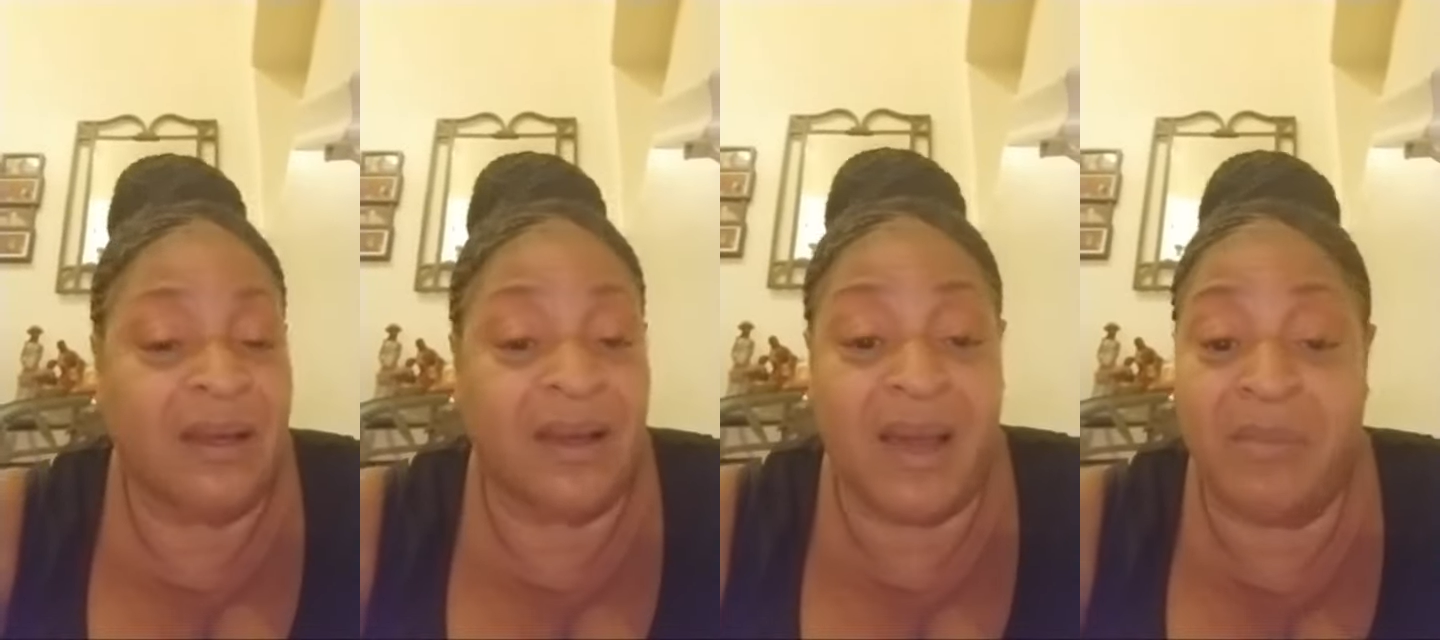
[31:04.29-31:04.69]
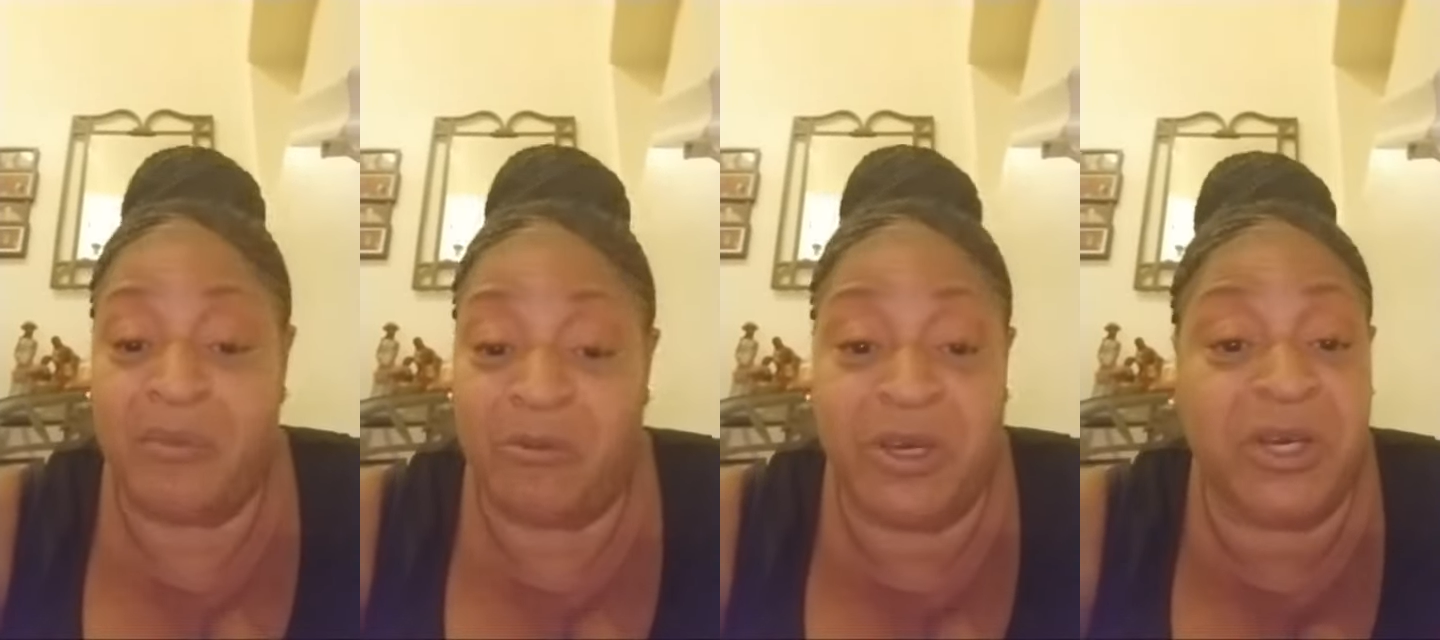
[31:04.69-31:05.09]
I'm
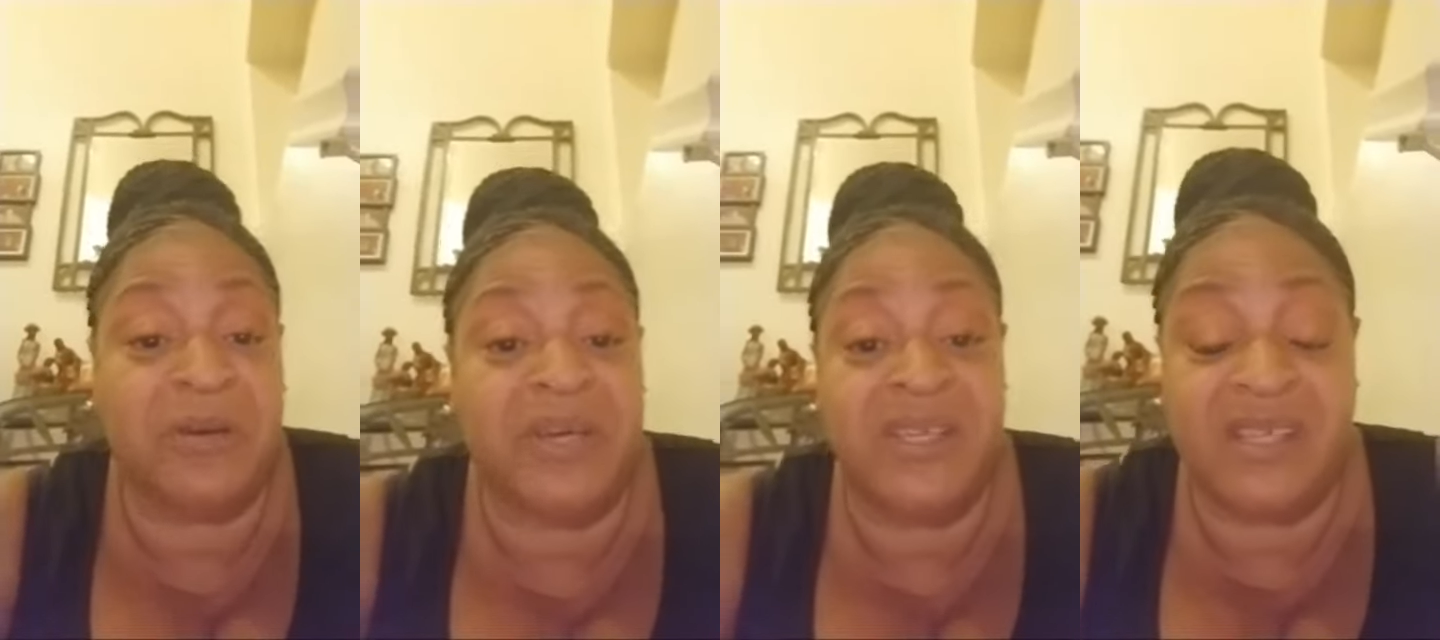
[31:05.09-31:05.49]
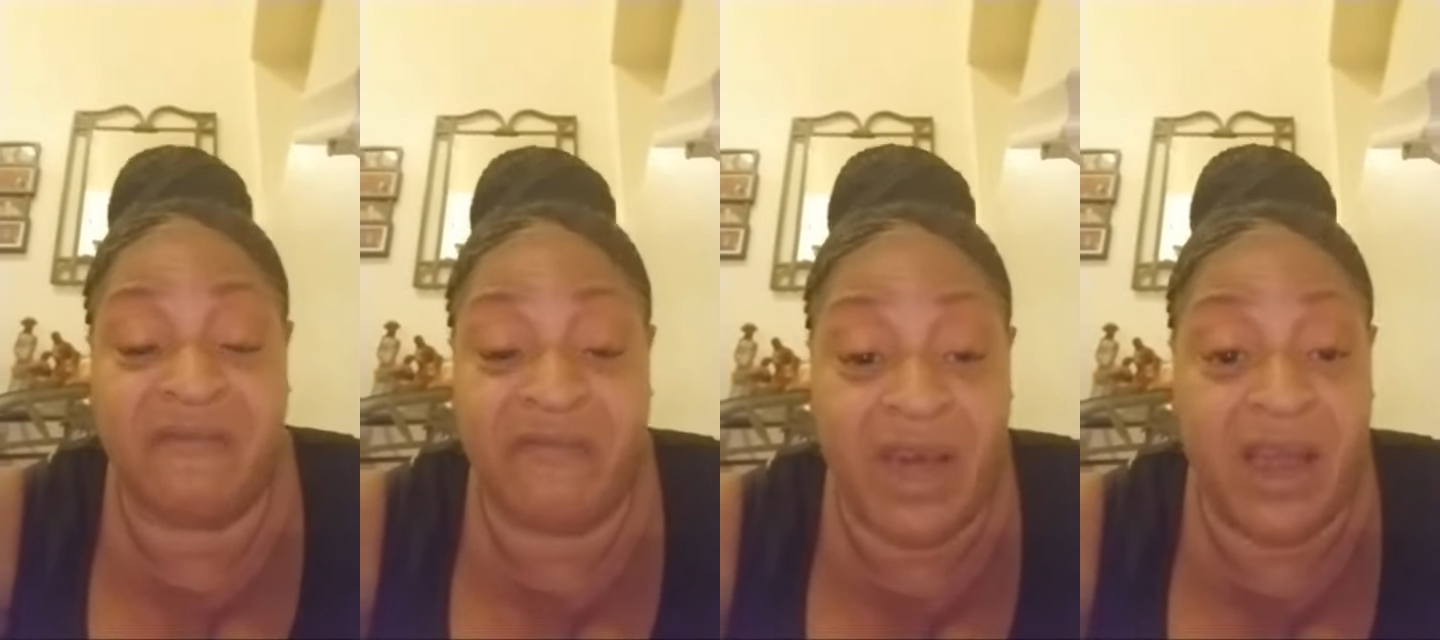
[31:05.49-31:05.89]
real easy to
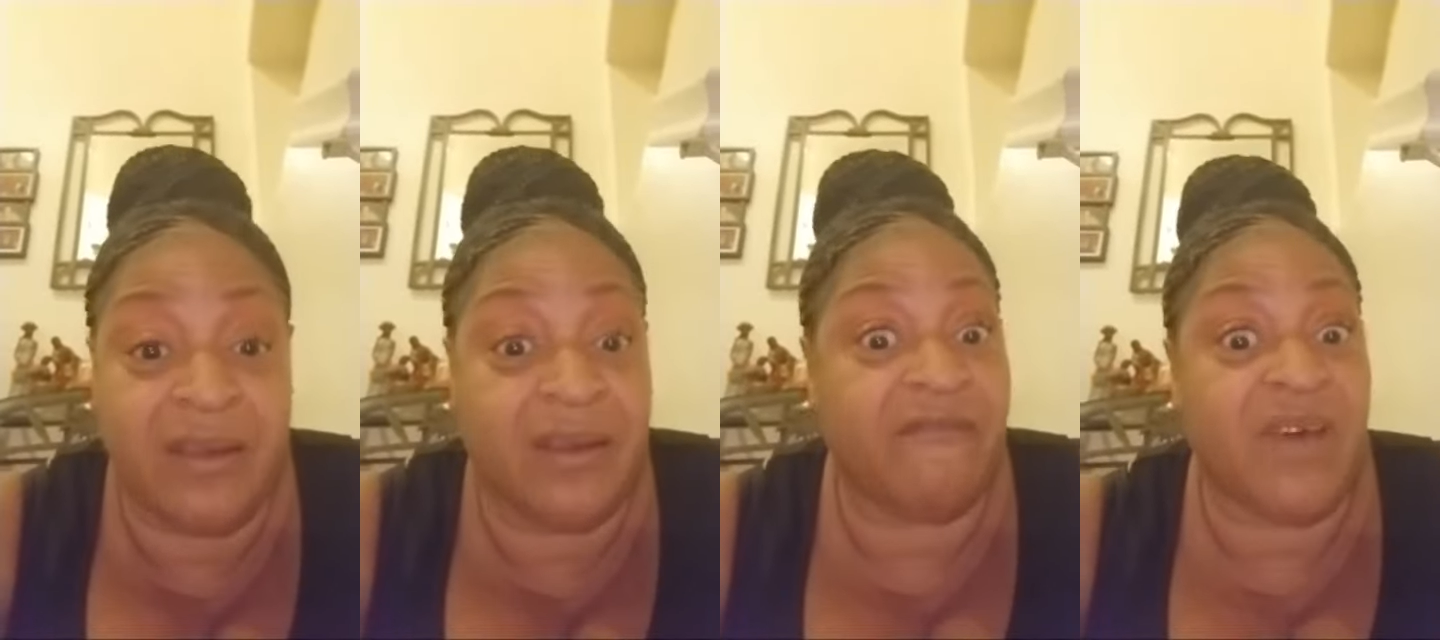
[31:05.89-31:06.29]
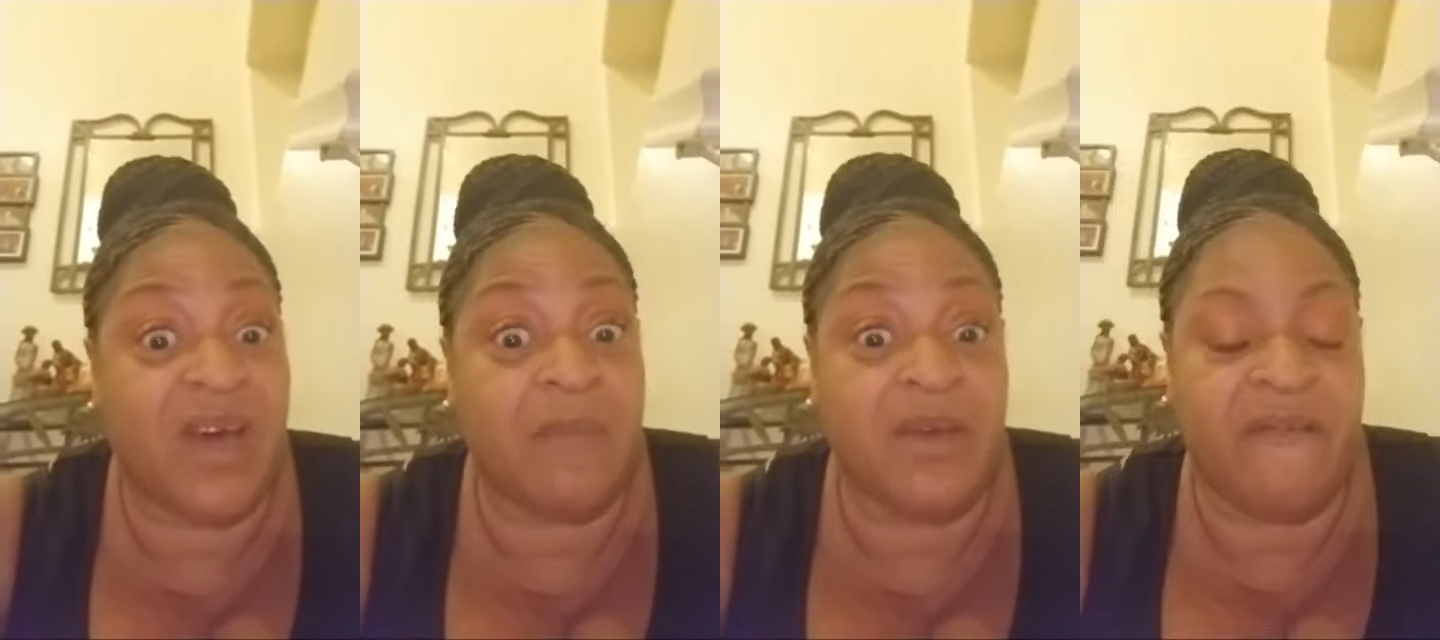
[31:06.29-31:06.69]
find. You can find
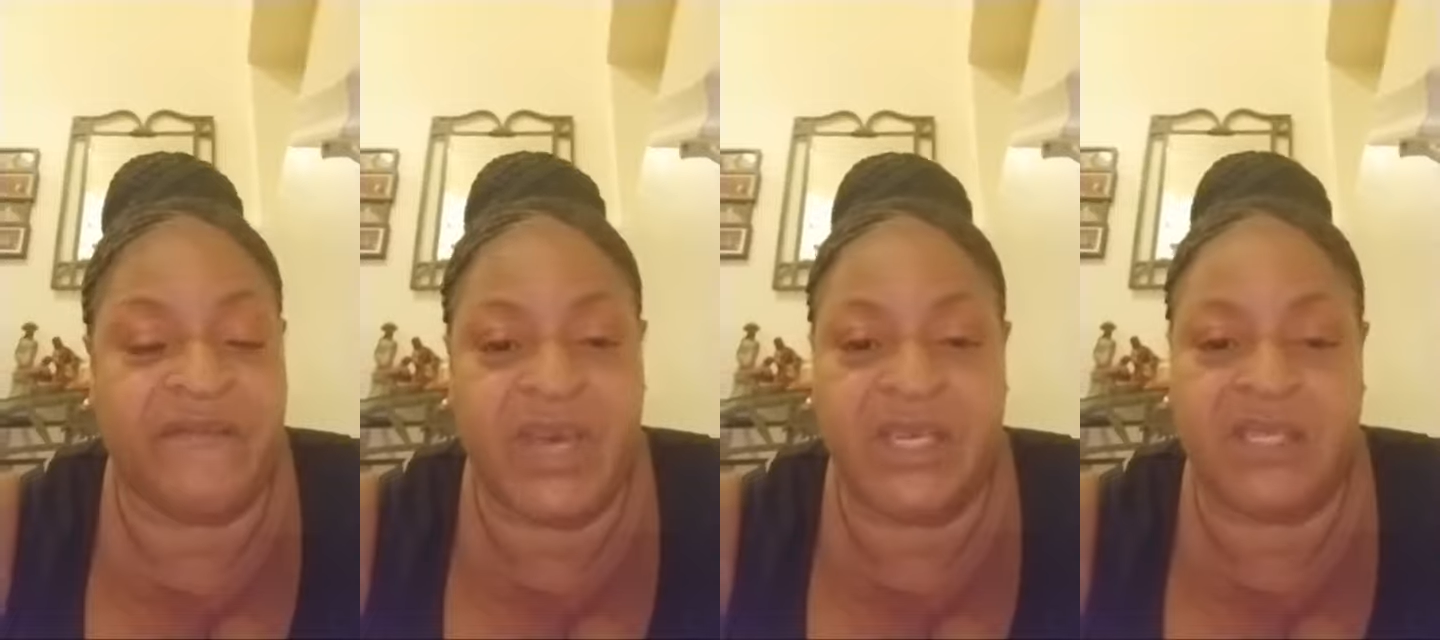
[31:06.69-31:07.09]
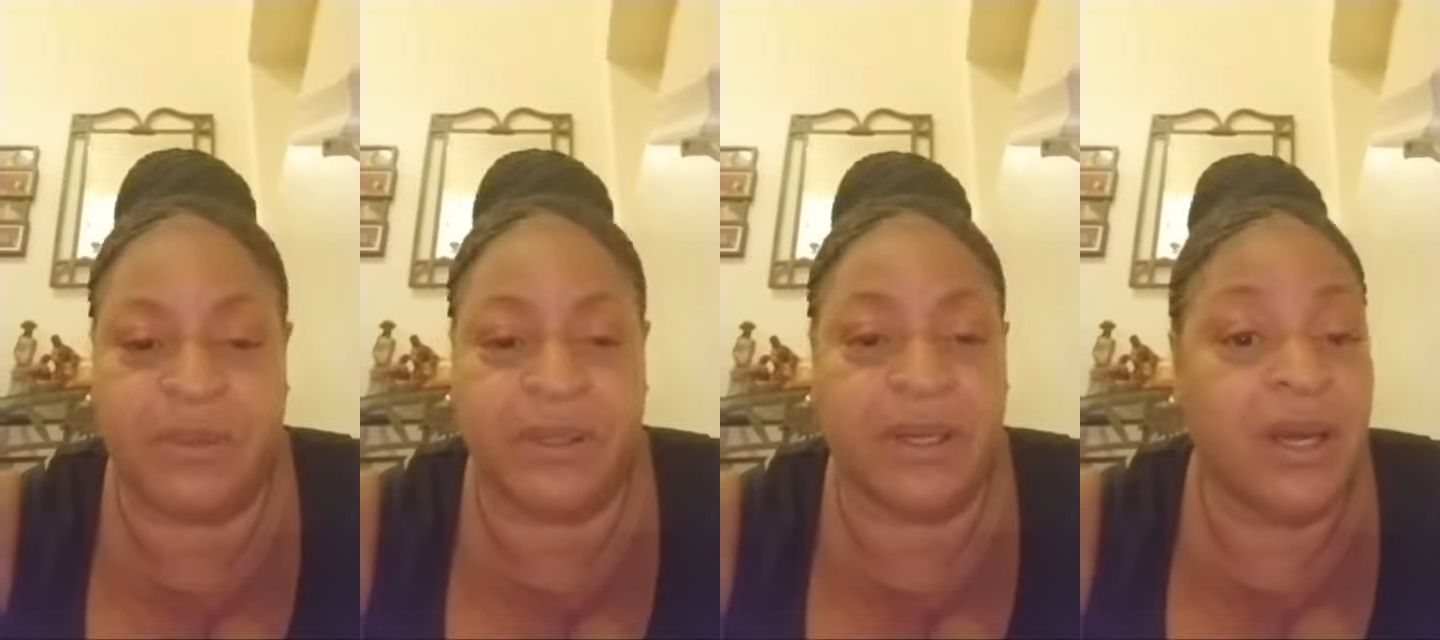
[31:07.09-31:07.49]
me on
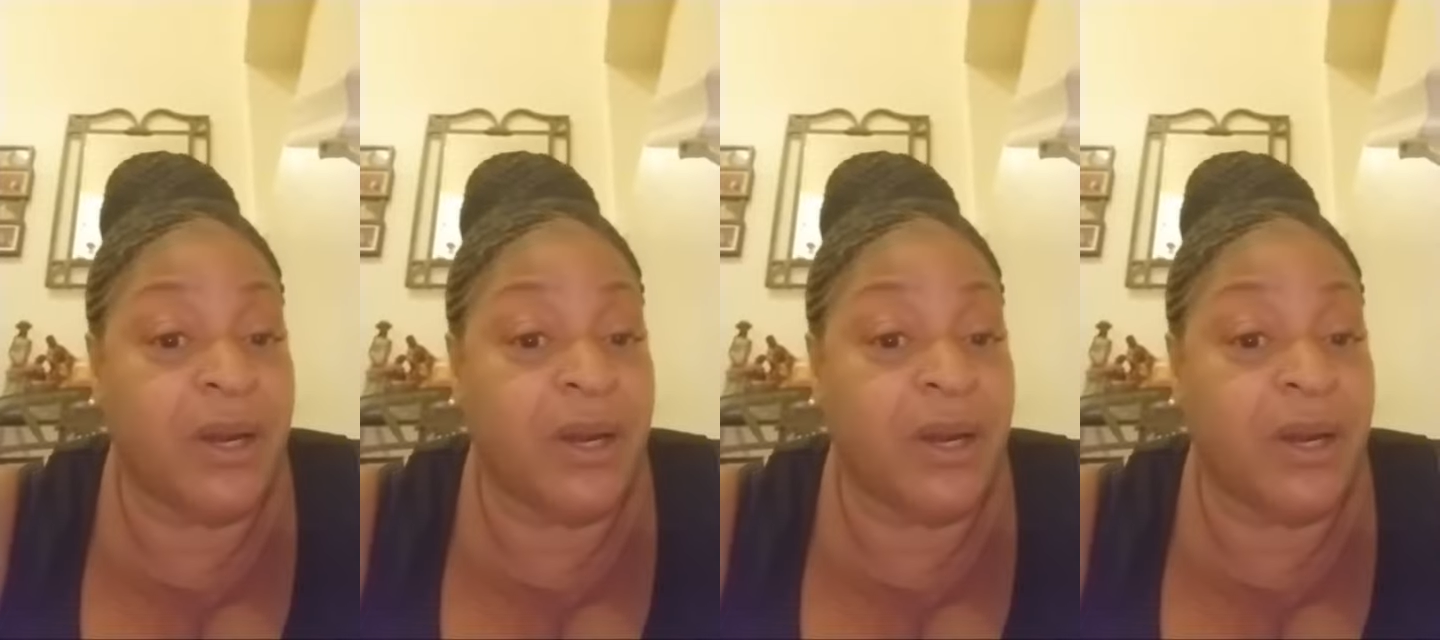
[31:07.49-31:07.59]
Facebook,